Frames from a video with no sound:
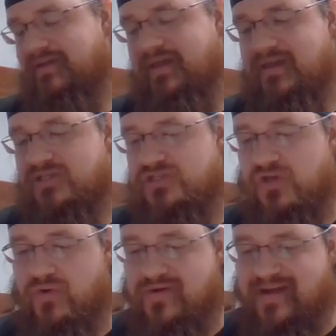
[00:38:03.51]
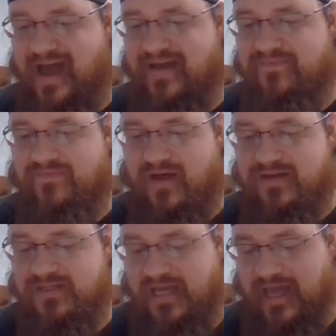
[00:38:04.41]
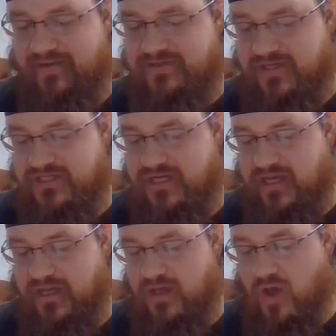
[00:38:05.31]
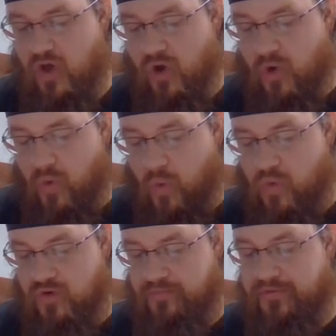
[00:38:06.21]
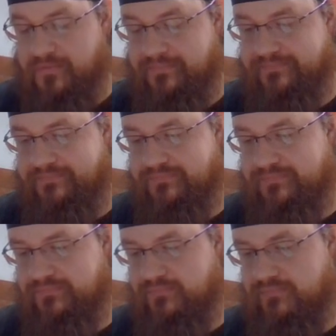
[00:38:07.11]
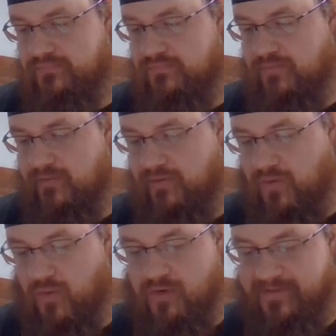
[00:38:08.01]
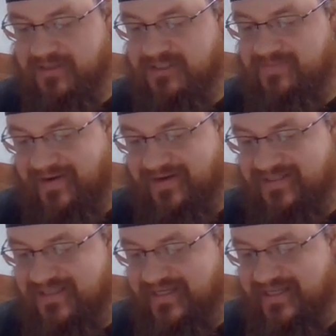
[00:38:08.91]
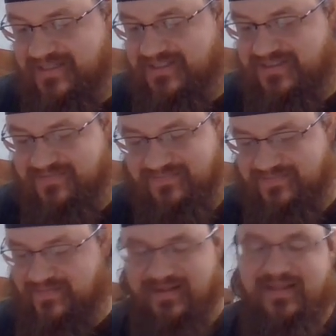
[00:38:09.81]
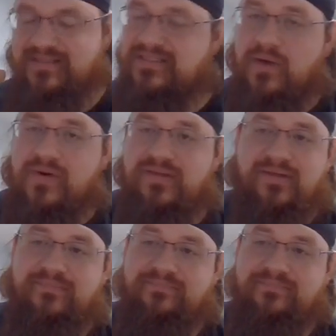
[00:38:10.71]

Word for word: It is so not fun to have such a horrible, horrible experience that it just it's not worth it.